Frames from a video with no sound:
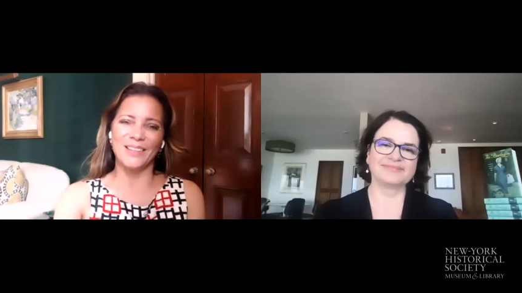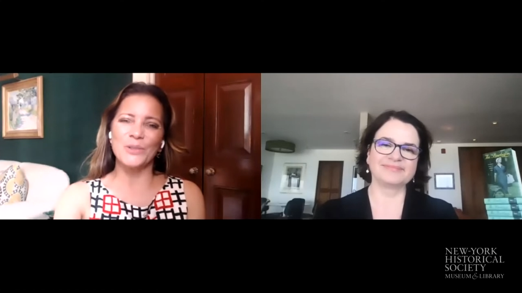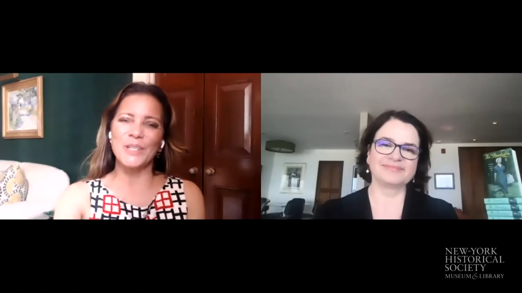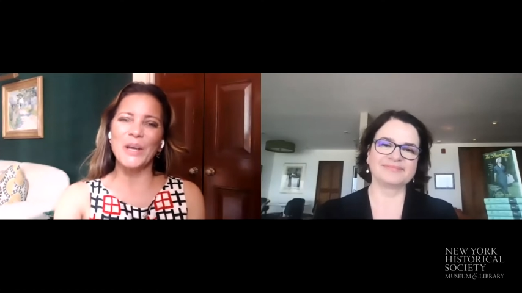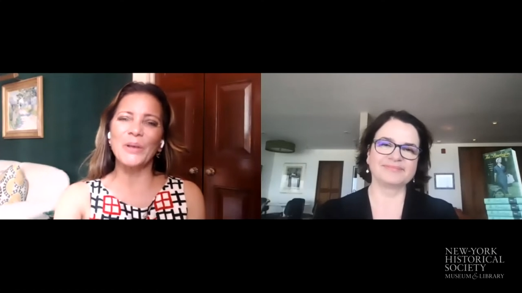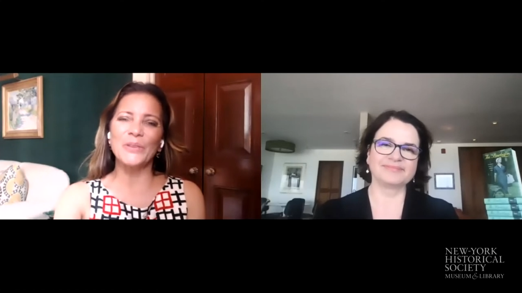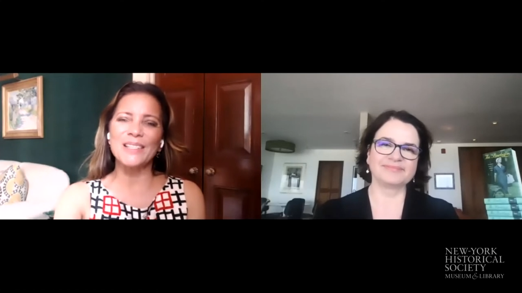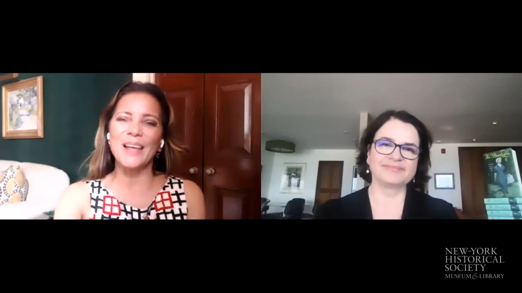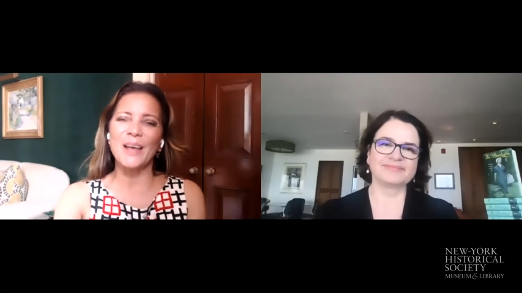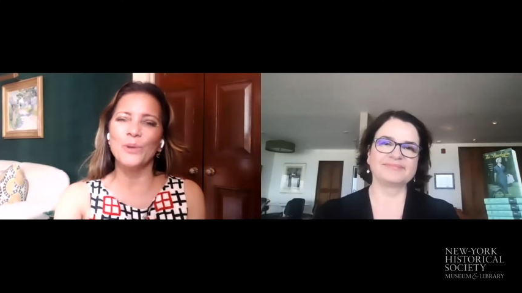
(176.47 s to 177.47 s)
Speaker 1: The Hotel That
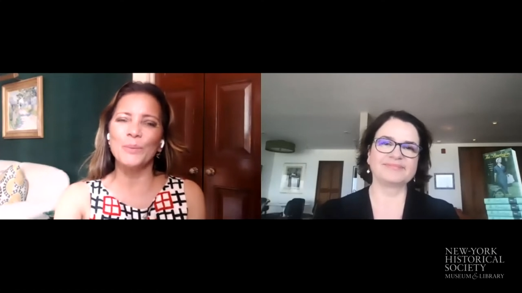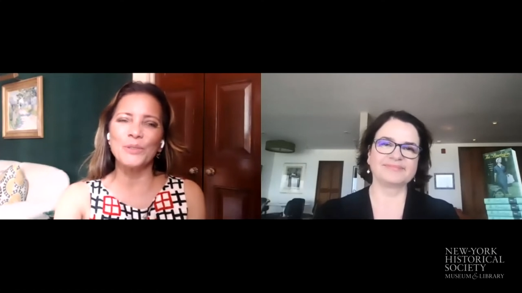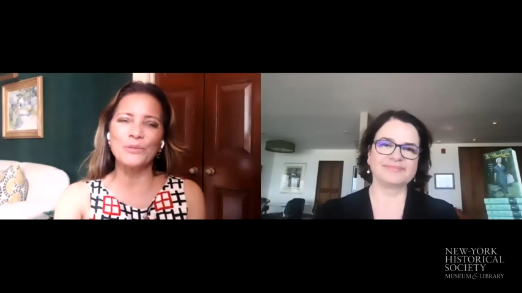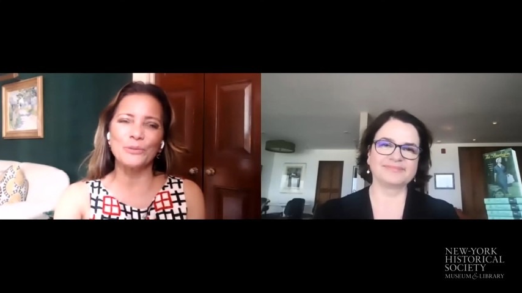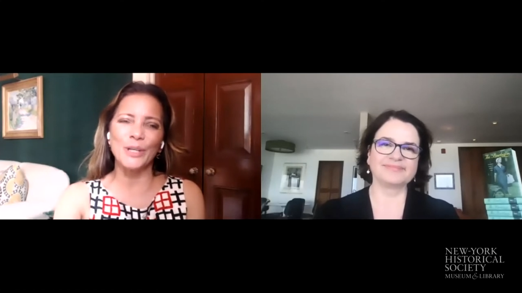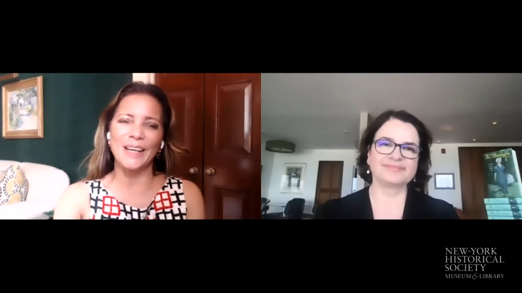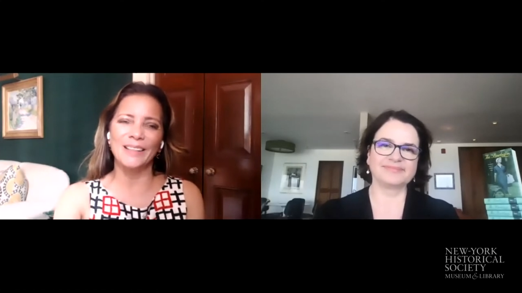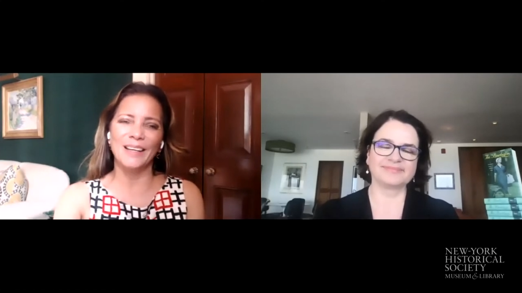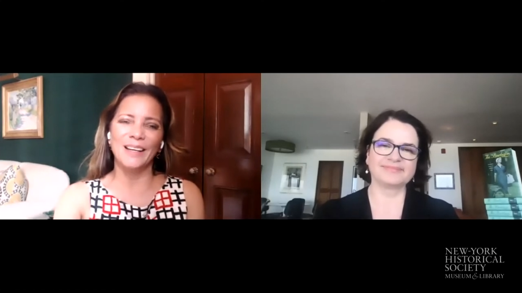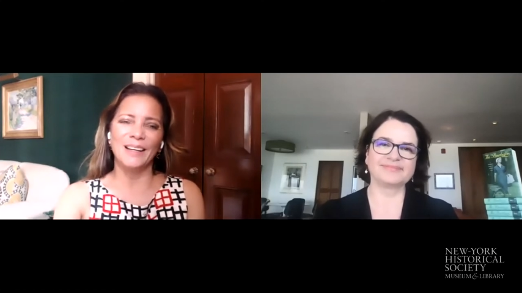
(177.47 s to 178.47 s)
Set Women Free.
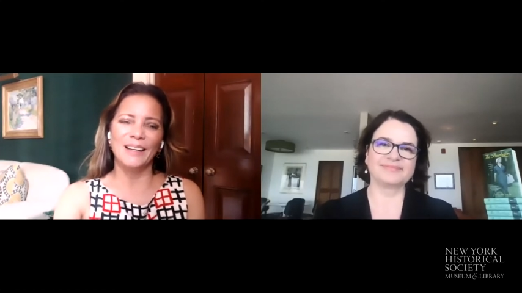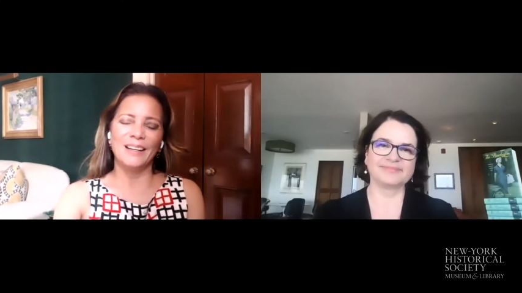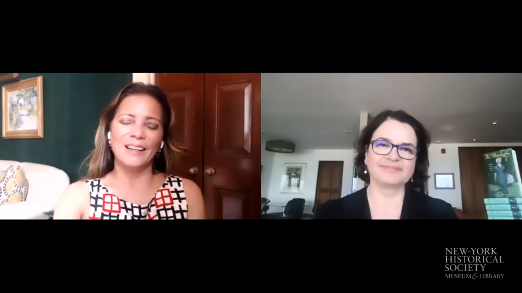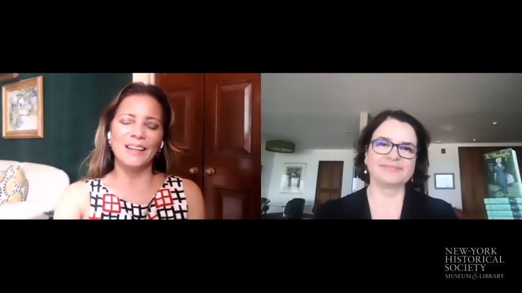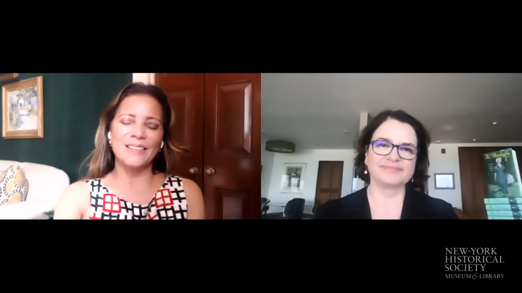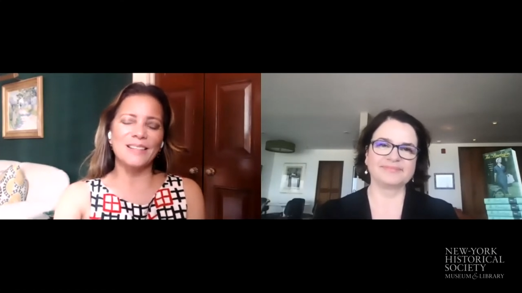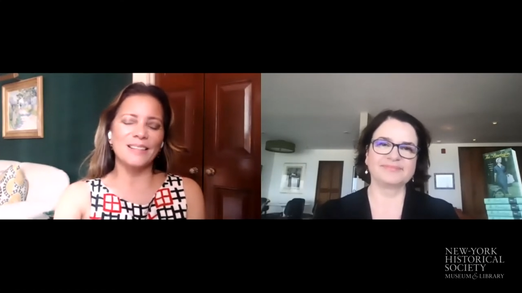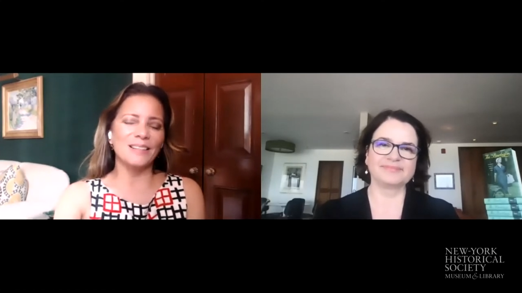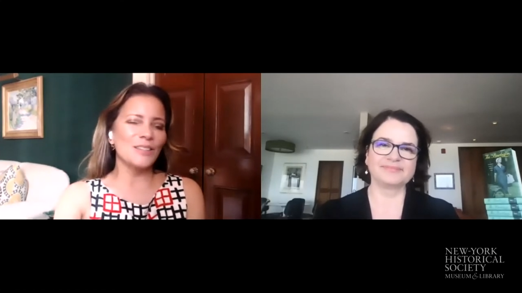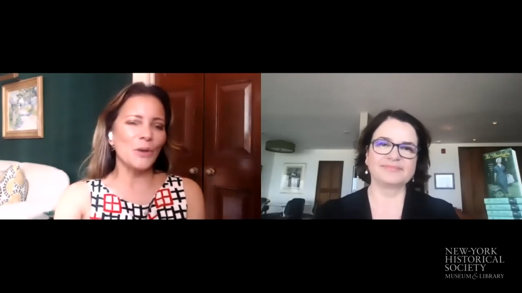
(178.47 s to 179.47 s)

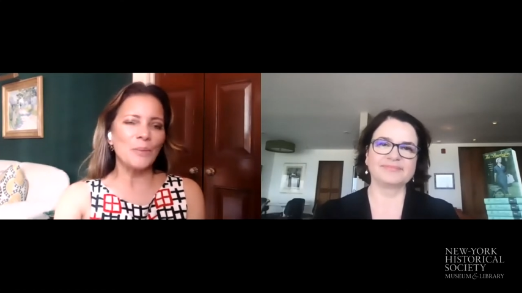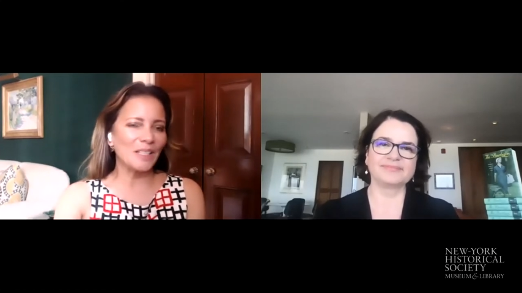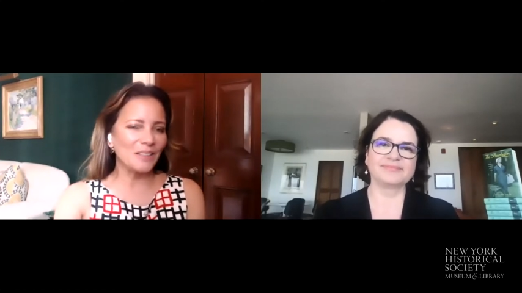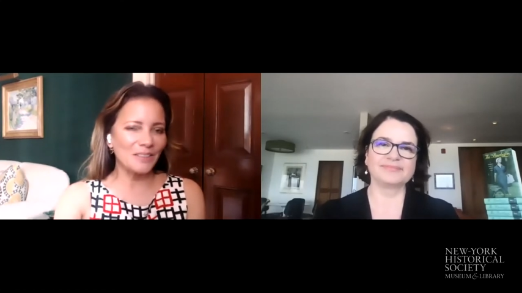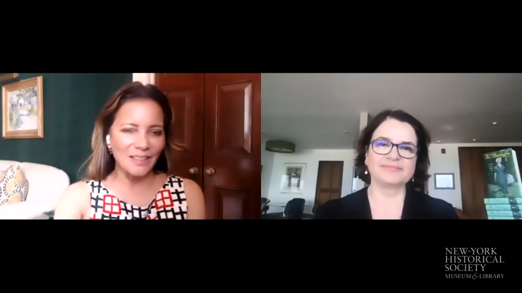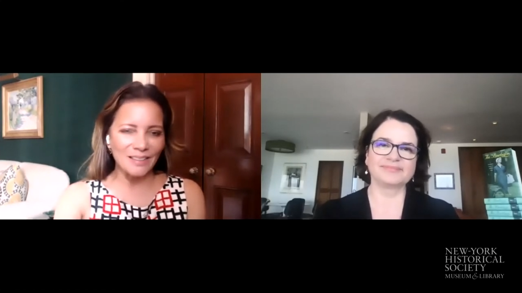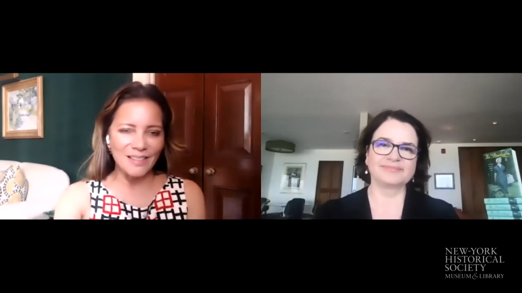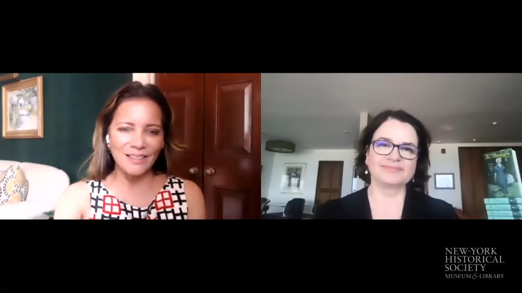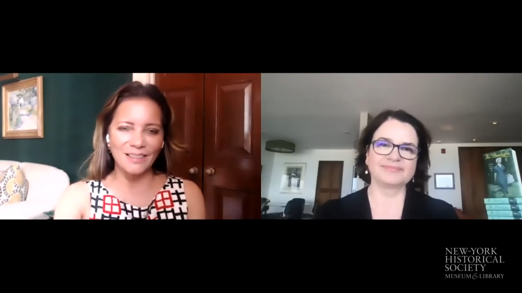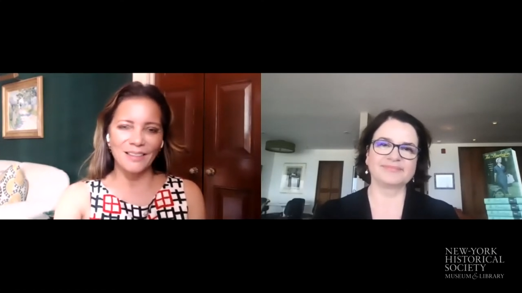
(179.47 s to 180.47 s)
It's so many
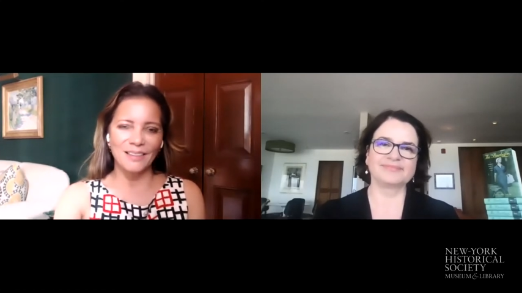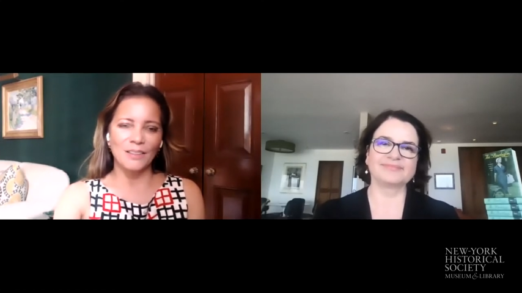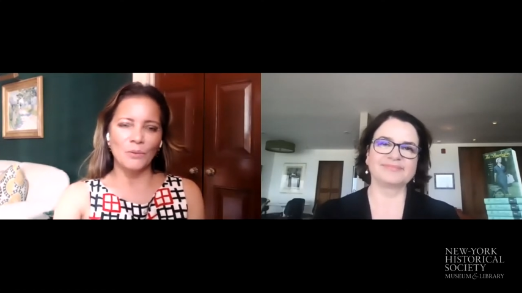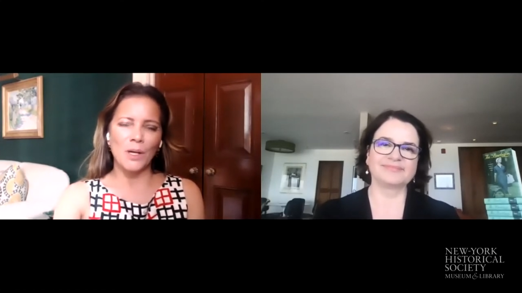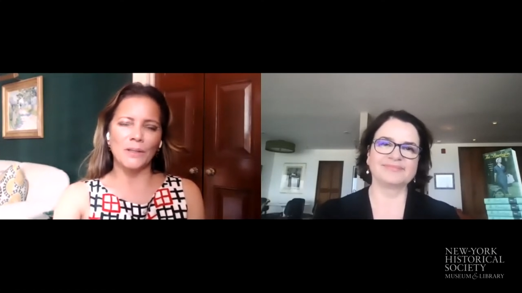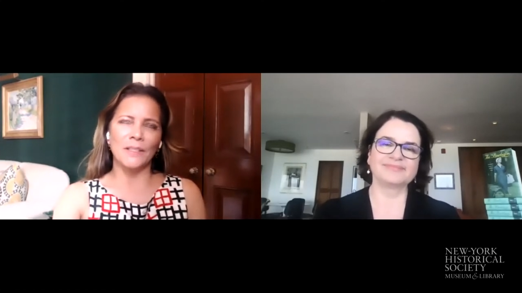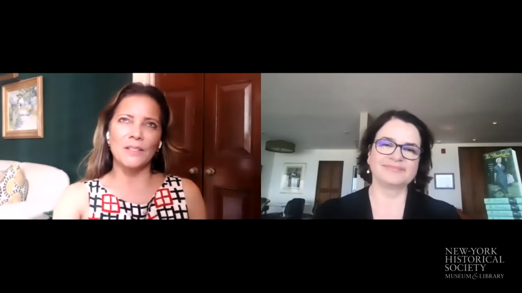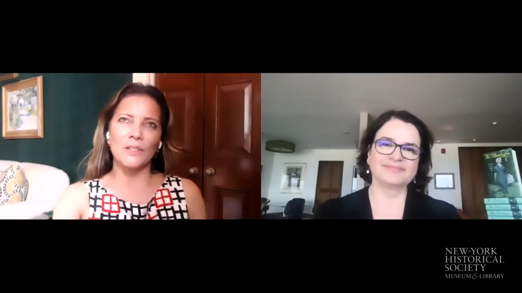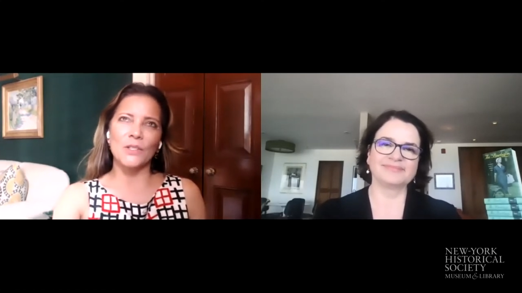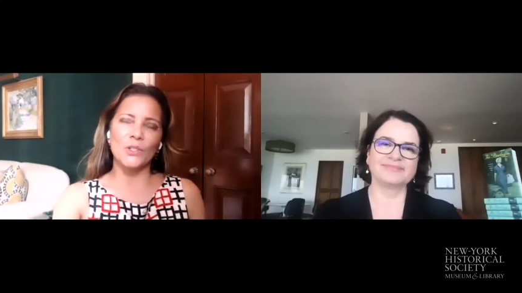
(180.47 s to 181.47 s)
things. Well, it's the